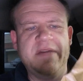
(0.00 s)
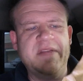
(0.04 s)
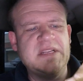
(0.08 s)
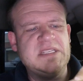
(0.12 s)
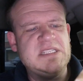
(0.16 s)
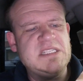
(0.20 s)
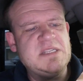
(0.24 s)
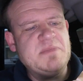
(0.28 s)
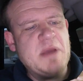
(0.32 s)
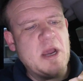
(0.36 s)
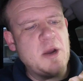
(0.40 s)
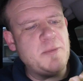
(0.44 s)
They
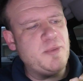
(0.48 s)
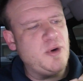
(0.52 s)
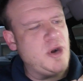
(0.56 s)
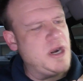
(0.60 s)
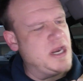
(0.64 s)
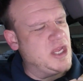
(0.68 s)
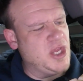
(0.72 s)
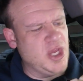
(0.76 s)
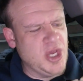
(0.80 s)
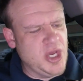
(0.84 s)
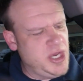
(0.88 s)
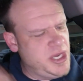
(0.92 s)
smell pretty
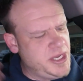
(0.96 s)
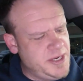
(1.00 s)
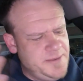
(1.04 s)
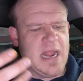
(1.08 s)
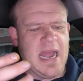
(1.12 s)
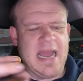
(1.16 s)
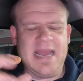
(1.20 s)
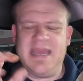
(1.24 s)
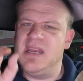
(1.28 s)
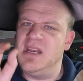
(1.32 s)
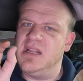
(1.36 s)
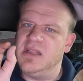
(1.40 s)
good.
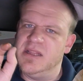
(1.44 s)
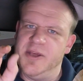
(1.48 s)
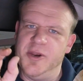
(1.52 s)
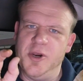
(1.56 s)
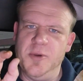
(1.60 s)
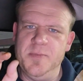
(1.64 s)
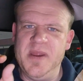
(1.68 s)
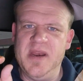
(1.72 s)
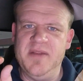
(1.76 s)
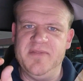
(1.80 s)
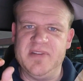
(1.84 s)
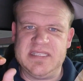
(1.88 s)
I get a little
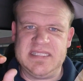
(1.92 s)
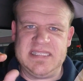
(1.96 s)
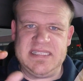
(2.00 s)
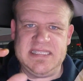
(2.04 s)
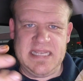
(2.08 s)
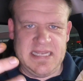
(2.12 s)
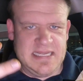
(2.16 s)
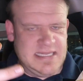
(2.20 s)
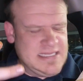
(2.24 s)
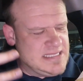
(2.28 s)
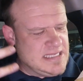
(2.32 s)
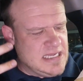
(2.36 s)
bit of a
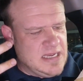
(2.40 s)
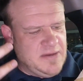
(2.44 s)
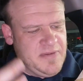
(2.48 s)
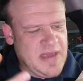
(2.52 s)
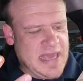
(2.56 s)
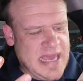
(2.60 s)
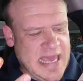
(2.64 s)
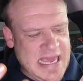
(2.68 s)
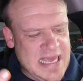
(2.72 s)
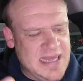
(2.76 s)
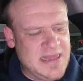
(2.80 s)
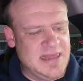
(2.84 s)
sense of
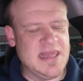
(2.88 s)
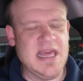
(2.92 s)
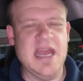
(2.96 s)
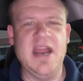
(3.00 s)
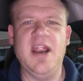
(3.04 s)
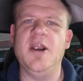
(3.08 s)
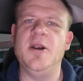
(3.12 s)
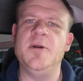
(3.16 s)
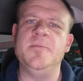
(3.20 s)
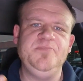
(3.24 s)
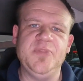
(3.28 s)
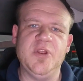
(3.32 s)
heat
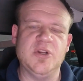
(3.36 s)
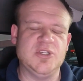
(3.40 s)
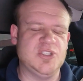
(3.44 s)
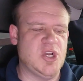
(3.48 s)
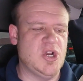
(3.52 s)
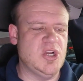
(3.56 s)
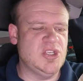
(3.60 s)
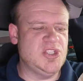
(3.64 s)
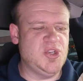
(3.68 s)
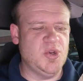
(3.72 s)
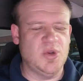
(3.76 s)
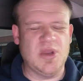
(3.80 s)
there. There's
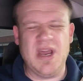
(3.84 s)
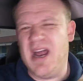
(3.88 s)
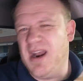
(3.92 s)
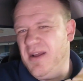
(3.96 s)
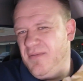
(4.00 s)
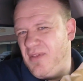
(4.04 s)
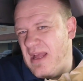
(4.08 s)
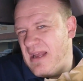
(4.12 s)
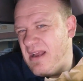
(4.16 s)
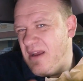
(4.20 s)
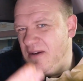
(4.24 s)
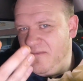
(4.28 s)
also kind of
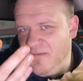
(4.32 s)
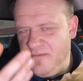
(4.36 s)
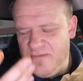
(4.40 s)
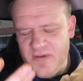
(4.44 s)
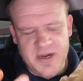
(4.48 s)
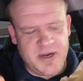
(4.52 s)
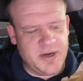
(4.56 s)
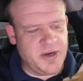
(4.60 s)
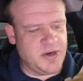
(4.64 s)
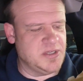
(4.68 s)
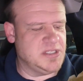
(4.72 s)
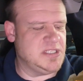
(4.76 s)
like a
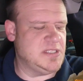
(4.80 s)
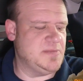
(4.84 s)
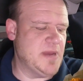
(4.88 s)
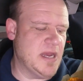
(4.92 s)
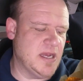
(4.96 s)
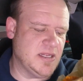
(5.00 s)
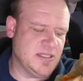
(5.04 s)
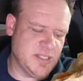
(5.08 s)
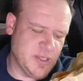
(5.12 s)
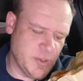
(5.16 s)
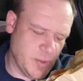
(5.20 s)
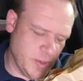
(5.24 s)
vinegar
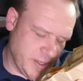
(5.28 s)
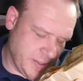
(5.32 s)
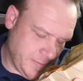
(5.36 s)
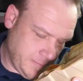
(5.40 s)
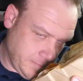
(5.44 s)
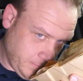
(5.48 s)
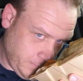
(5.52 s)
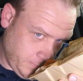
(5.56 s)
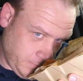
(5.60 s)
smell to it.